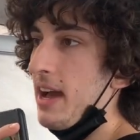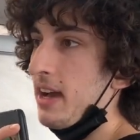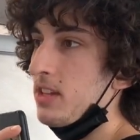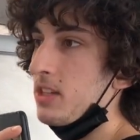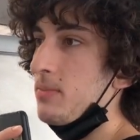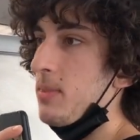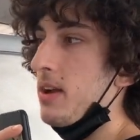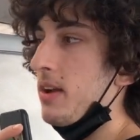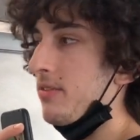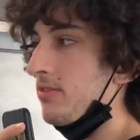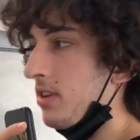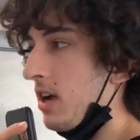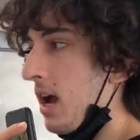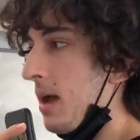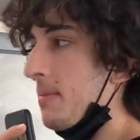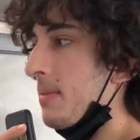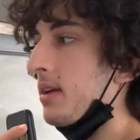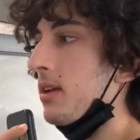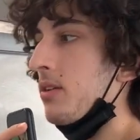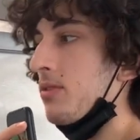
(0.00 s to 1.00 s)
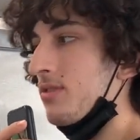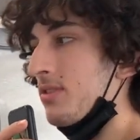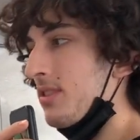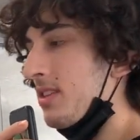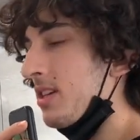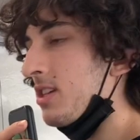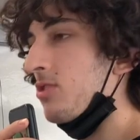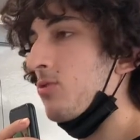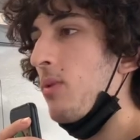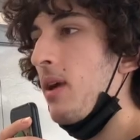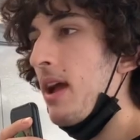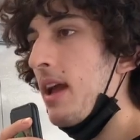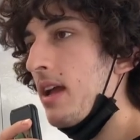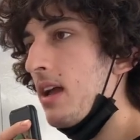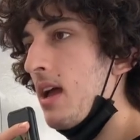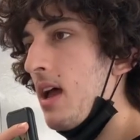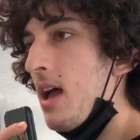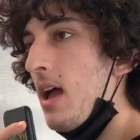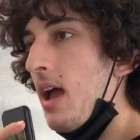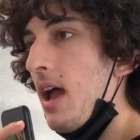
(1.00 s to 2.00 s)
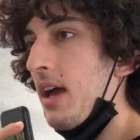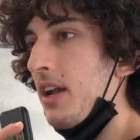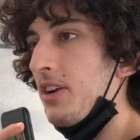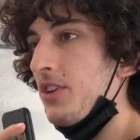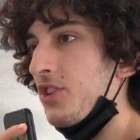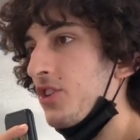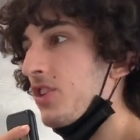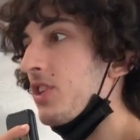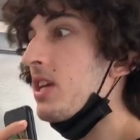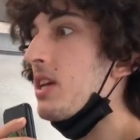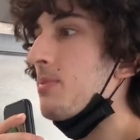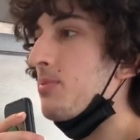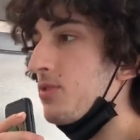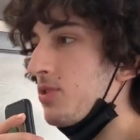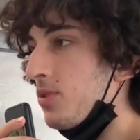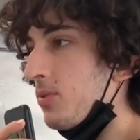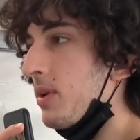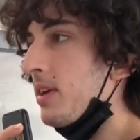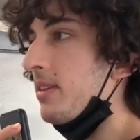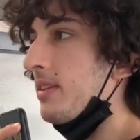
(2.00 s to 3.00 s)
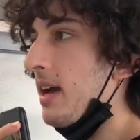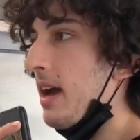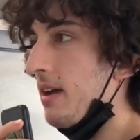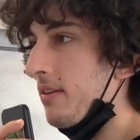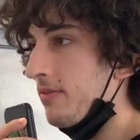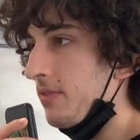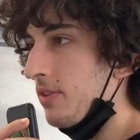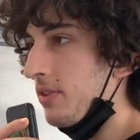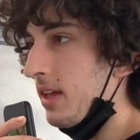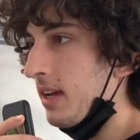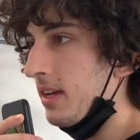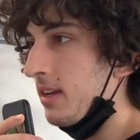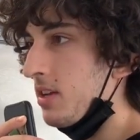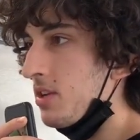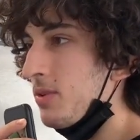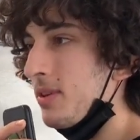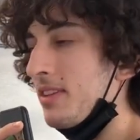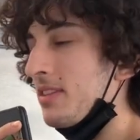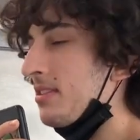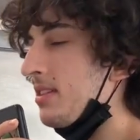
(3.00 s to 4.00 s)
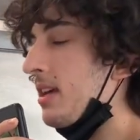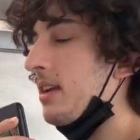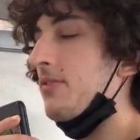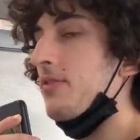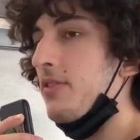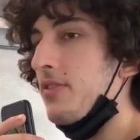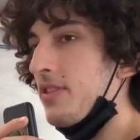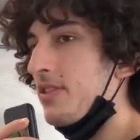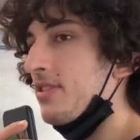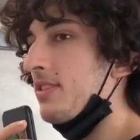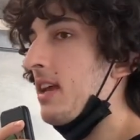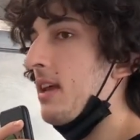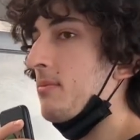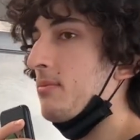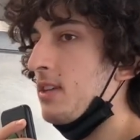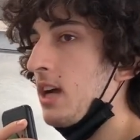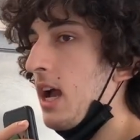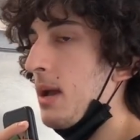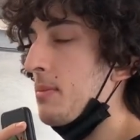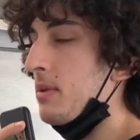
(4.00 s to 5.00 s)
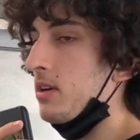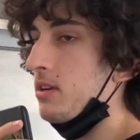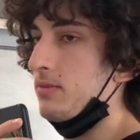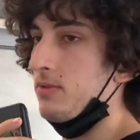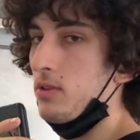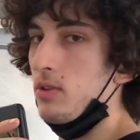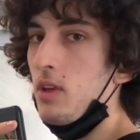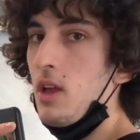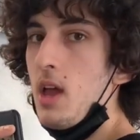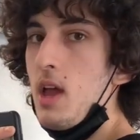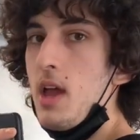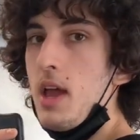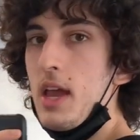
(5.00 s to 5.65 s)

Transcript: X amount of time, it goes this way, and it just keeps doing that for you could set it for the same time interval.